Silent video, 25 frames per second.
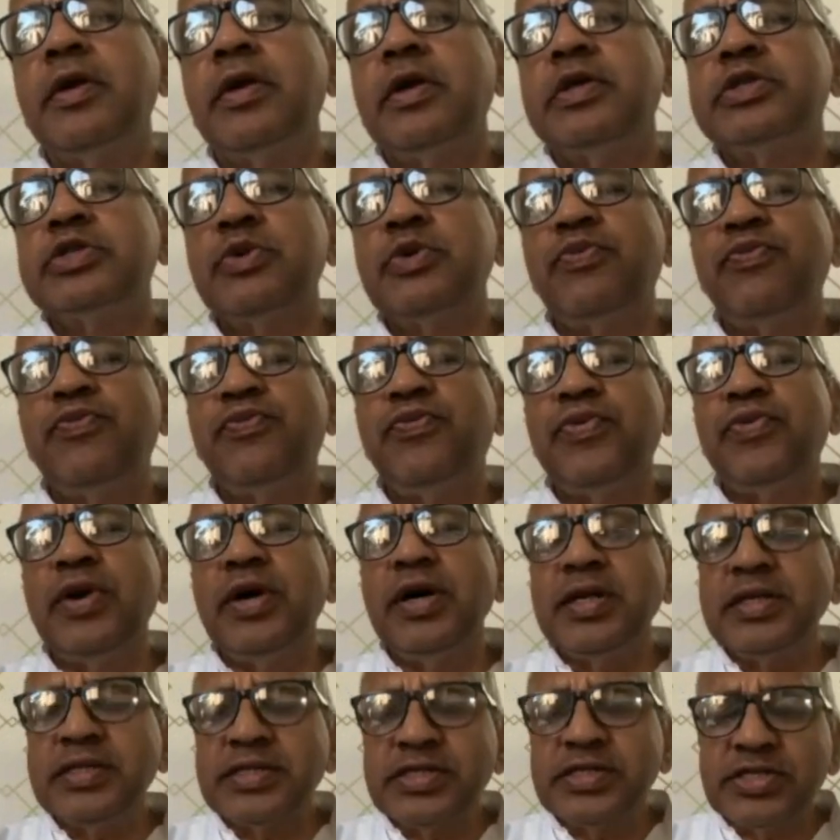So
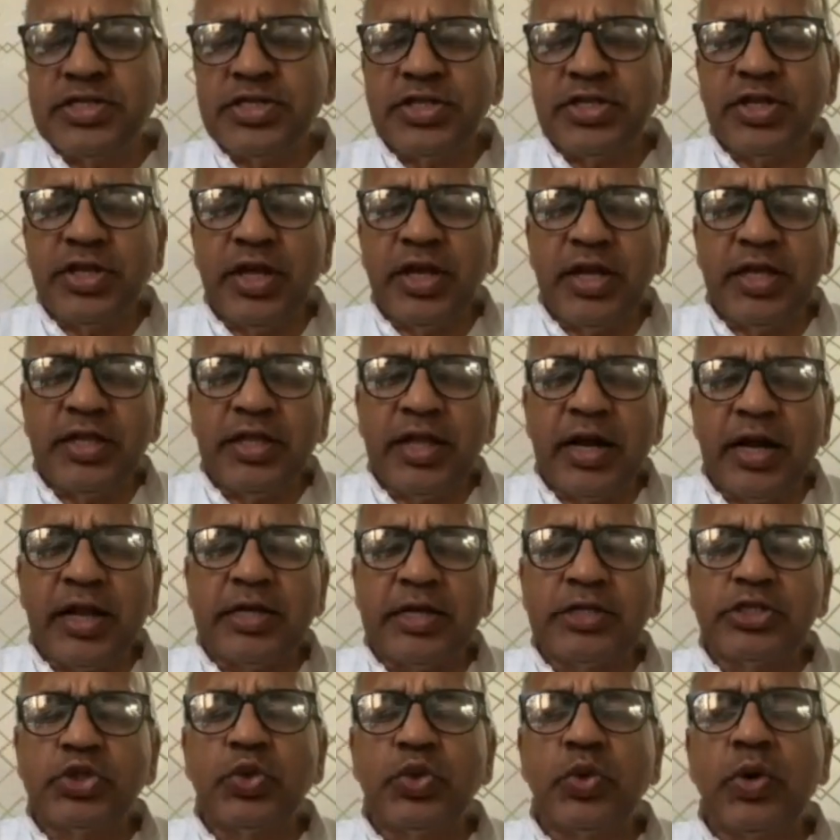first thing that
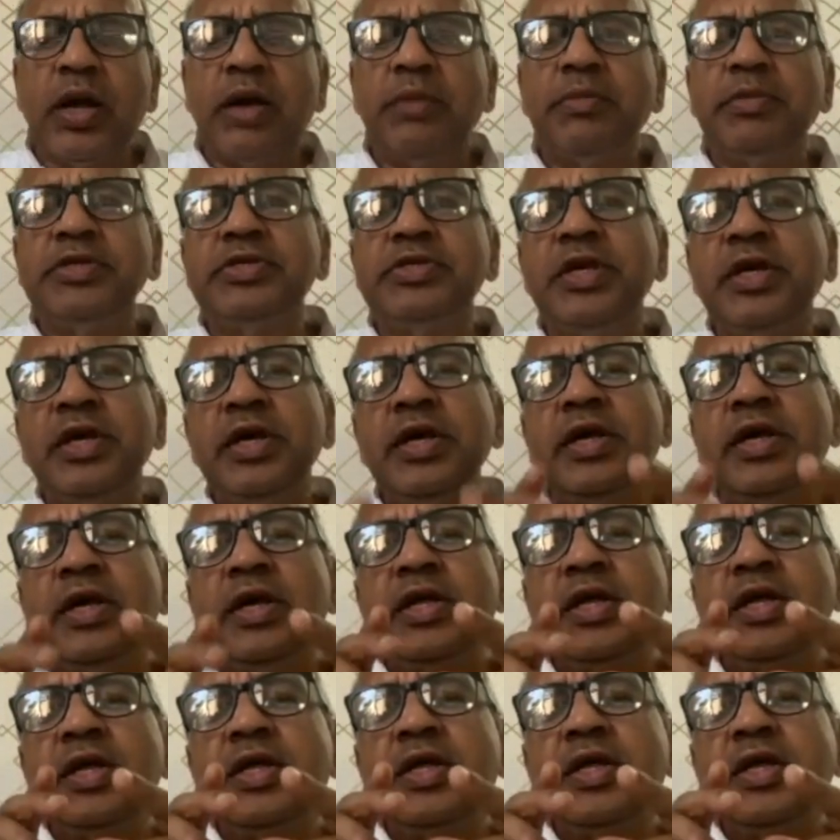has to come is
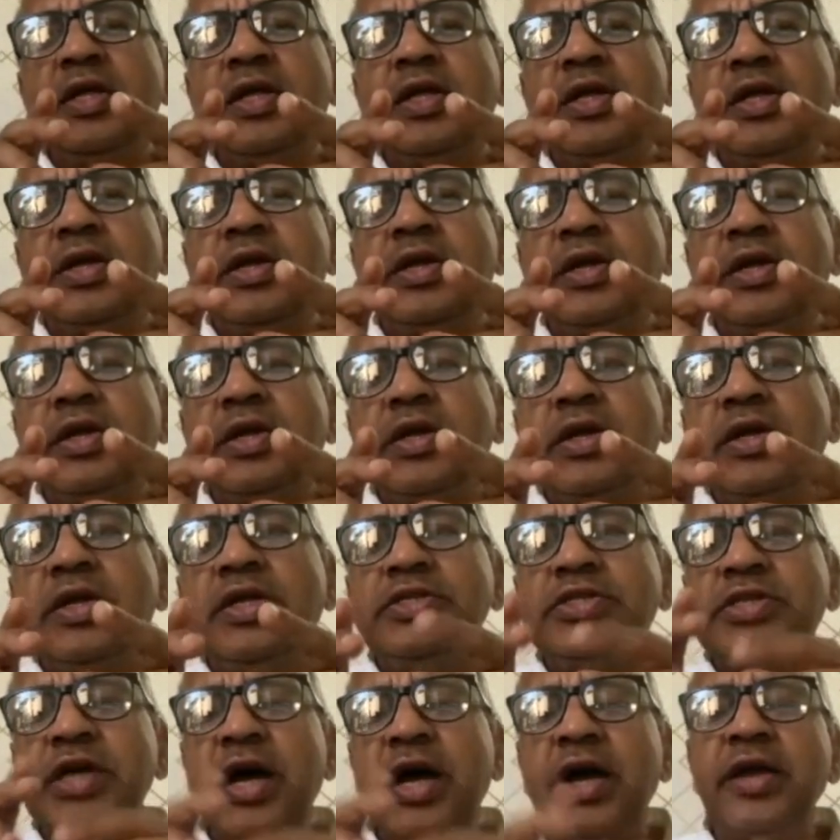
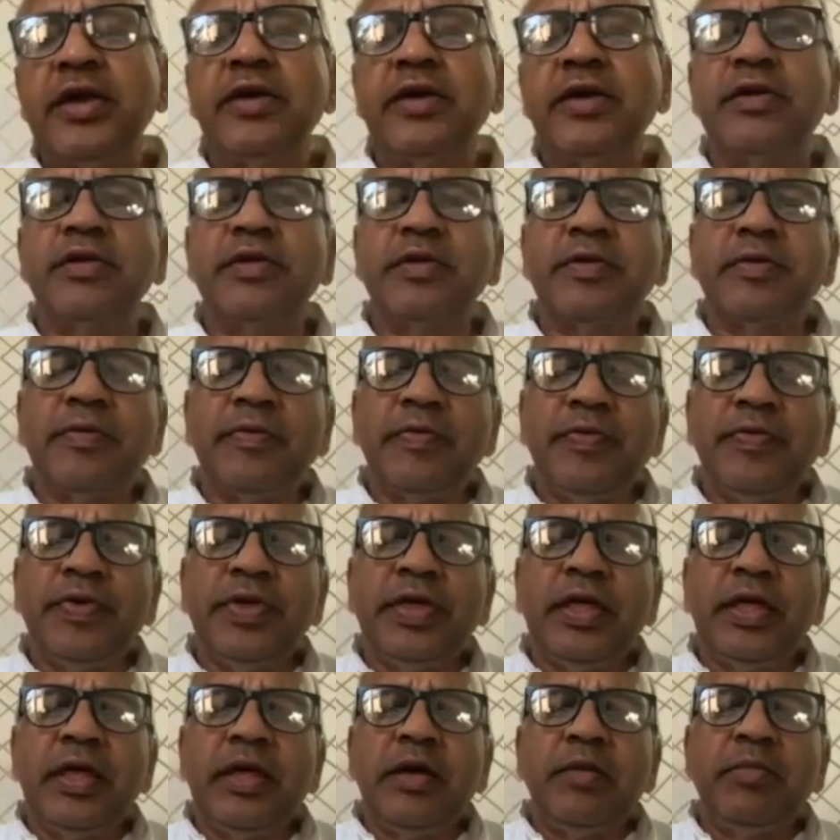desire.
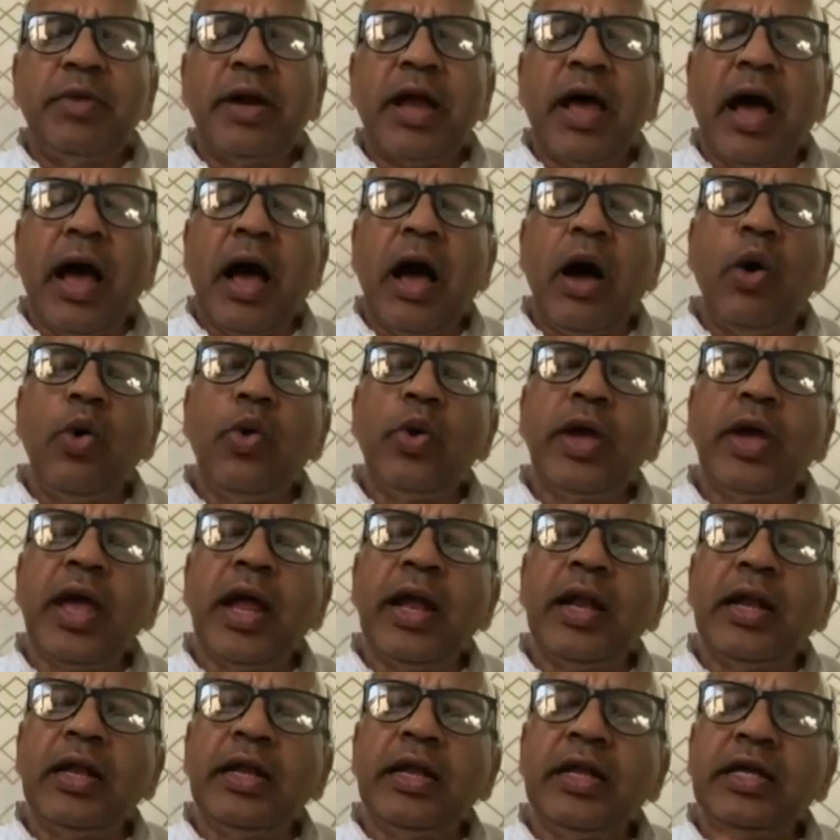But how
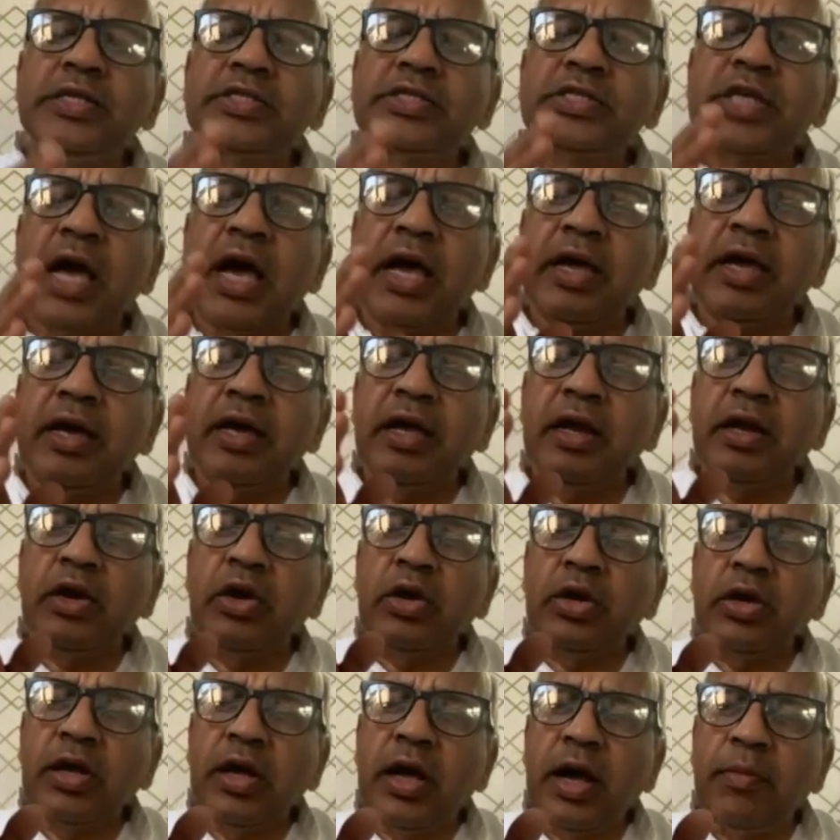can desire
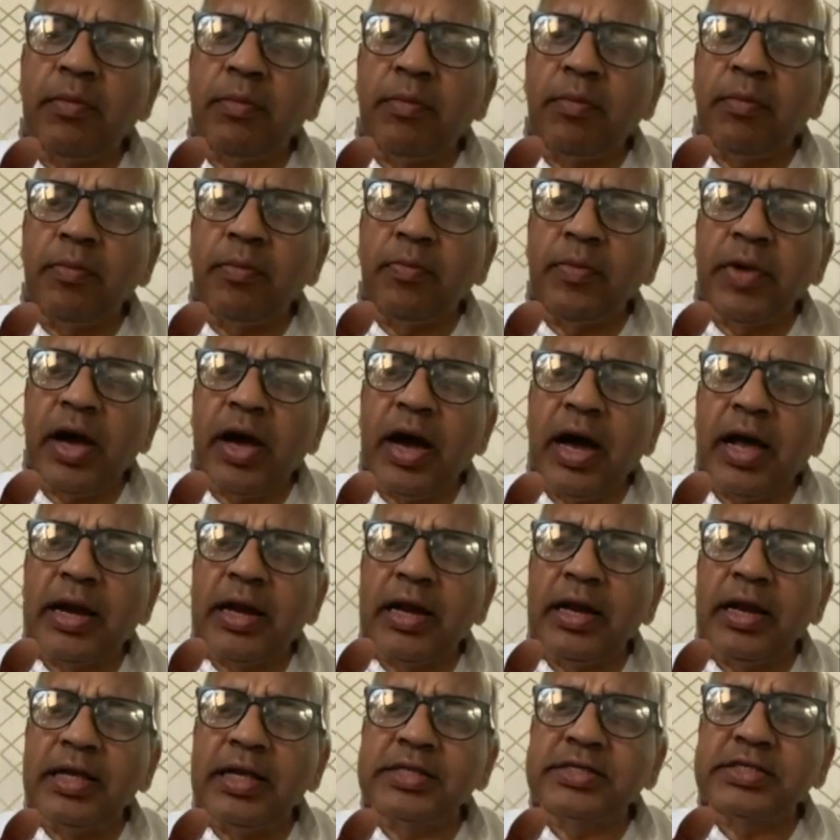come
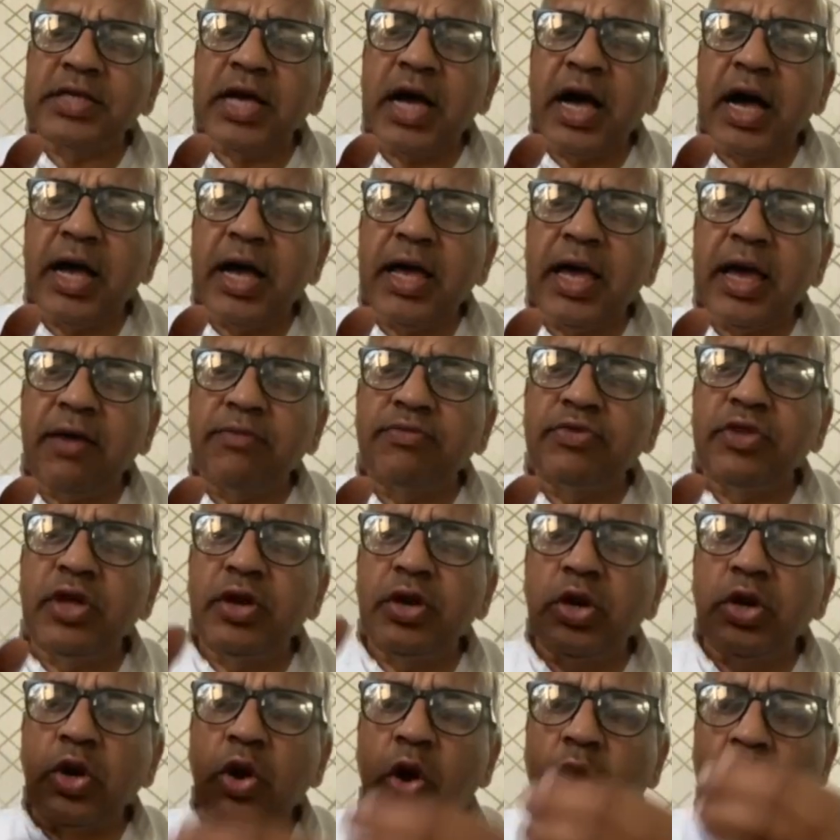unless I have the
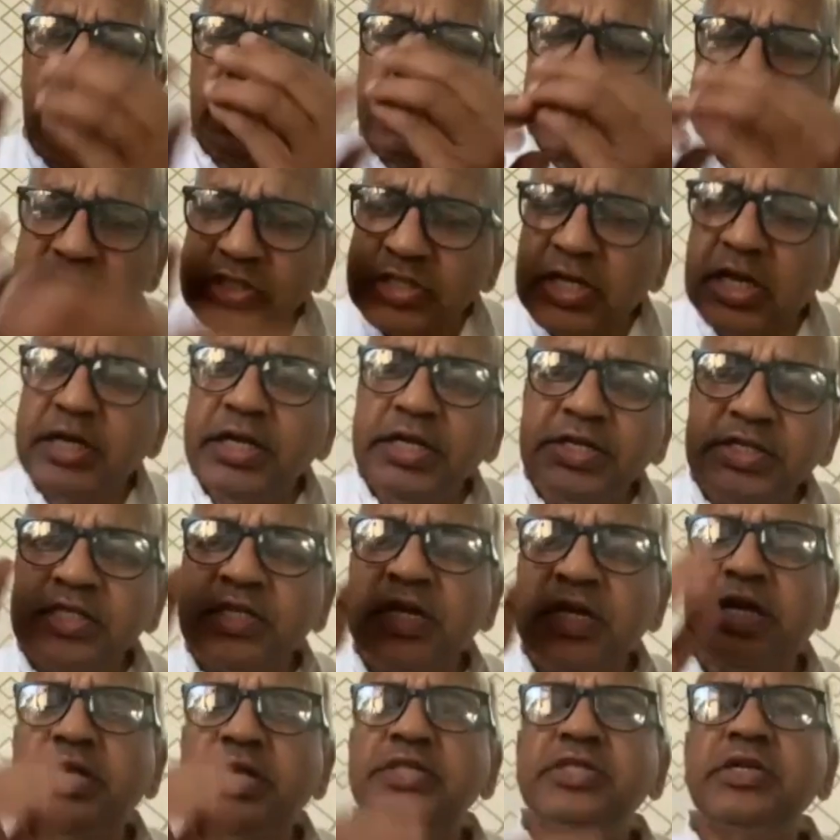knowledge that
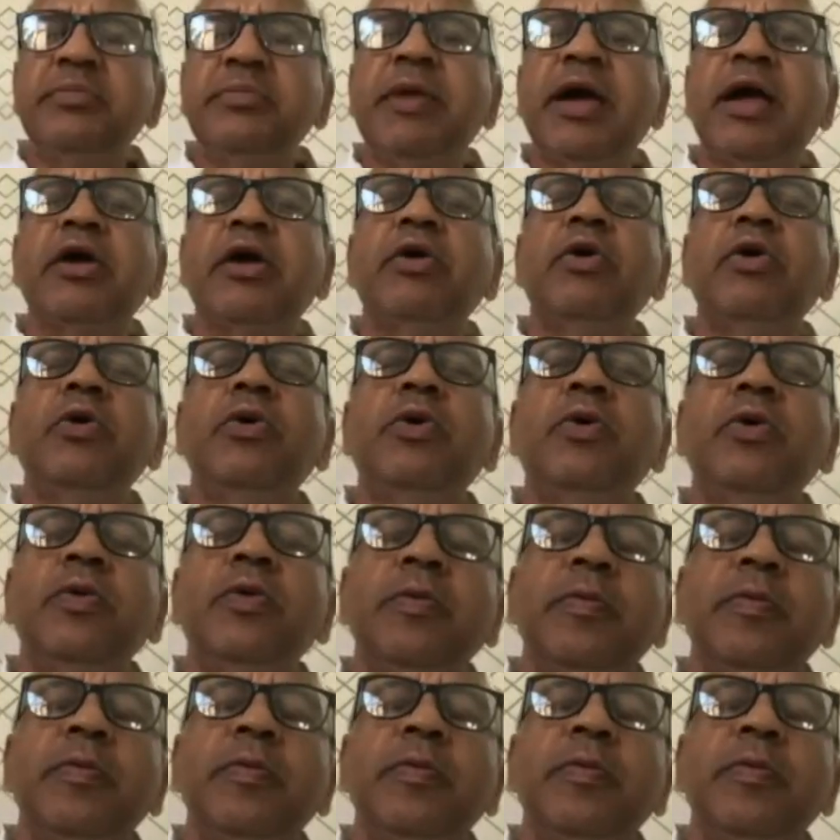it is a mango?